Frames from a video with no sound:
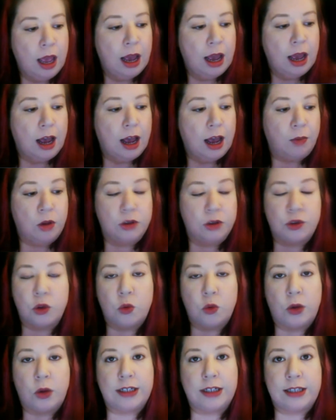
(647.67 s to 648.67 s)
Those are the
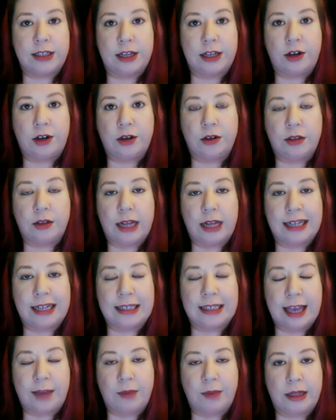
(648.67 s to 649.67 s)
ones that's
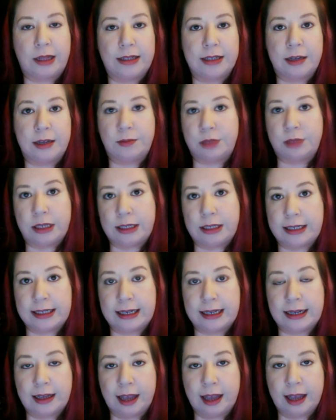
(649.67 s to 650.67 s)
the app that's completely
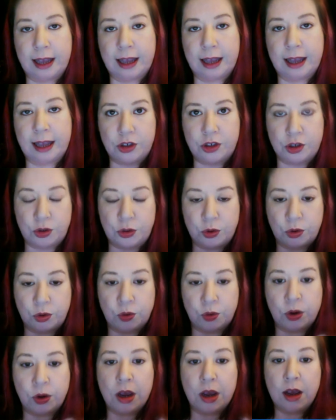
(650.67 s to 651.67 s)
dedicated
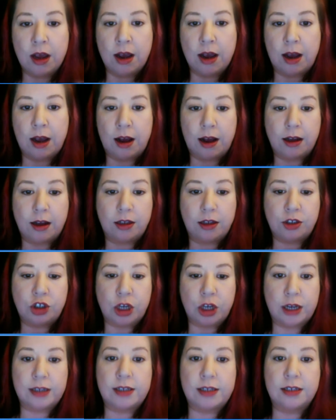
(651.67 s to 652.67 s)
to
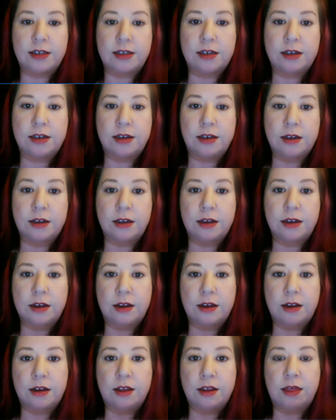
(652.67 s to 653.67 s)
just
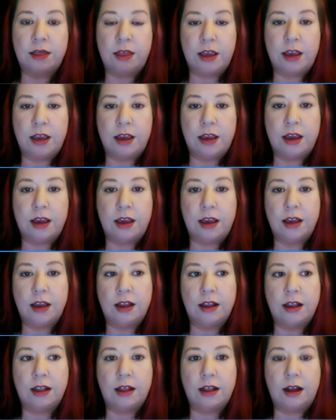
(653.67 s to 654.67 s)
the
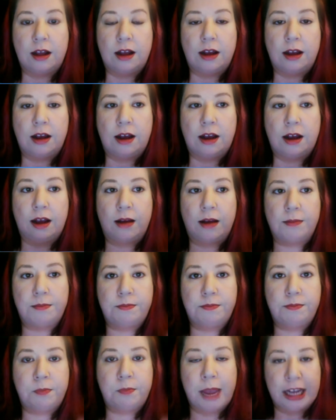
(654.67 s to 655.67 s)

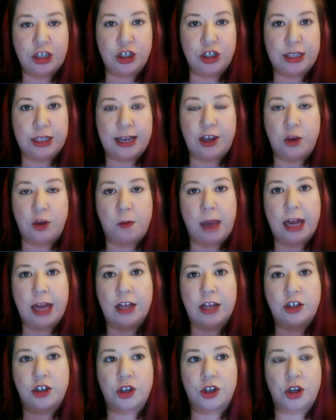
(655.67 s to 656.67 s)
pages that you
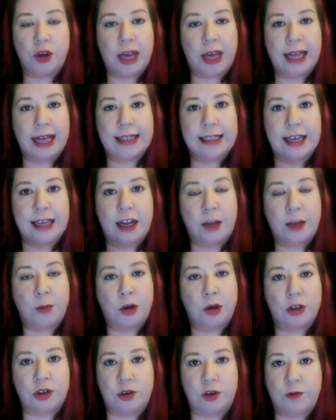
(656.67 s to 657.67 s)
manage. So you can't see any
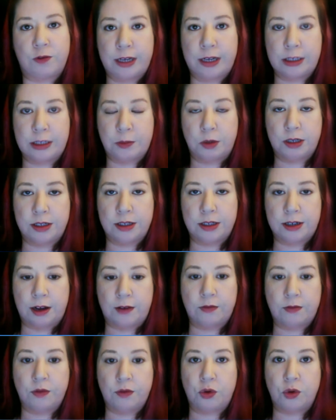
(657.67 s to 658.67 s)
personal Facebook
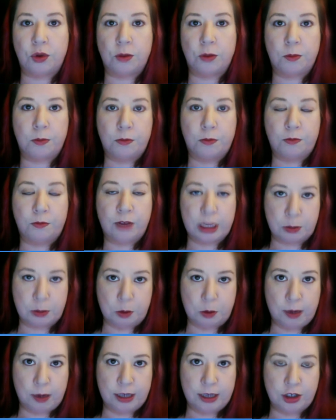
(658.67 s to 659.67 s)
stuff through the
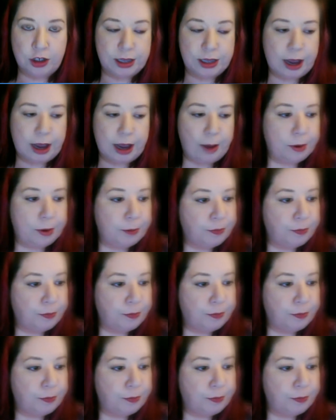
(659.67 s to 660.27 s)
Facebook Pages app.